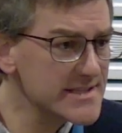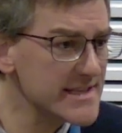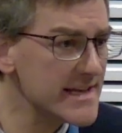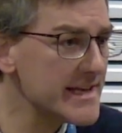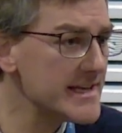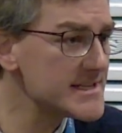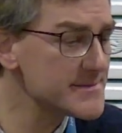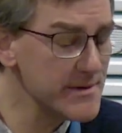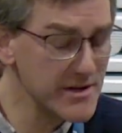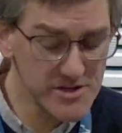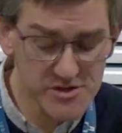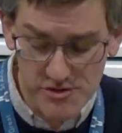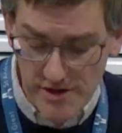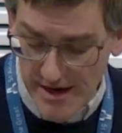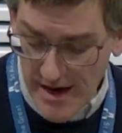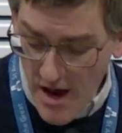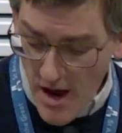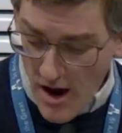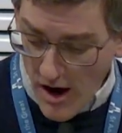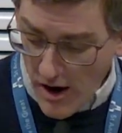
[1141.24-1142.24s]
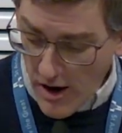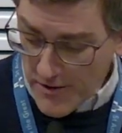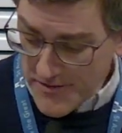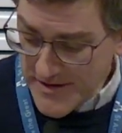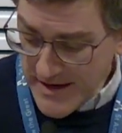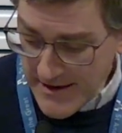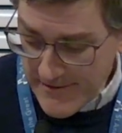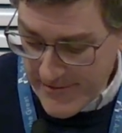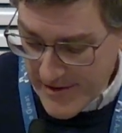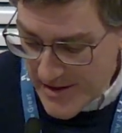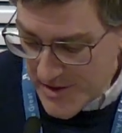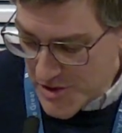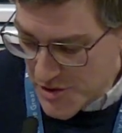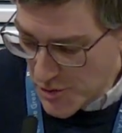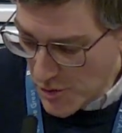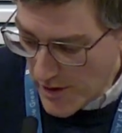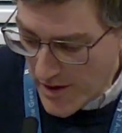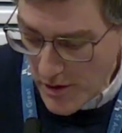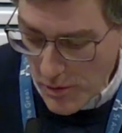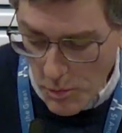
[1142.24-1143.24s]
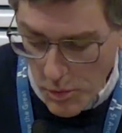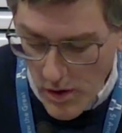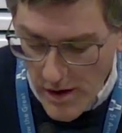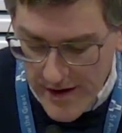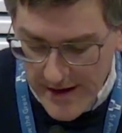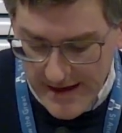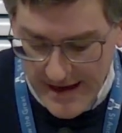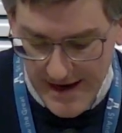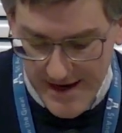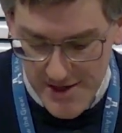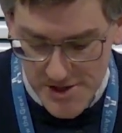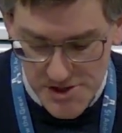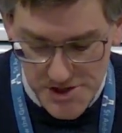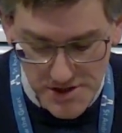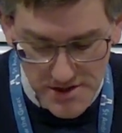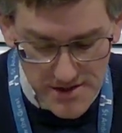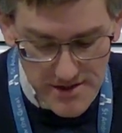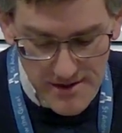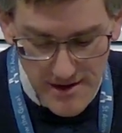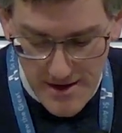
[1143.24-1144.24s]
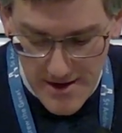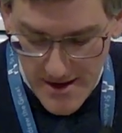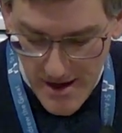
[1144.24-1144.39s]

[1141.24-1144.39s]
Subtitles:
in his ministry, after he finished talking on one occasion,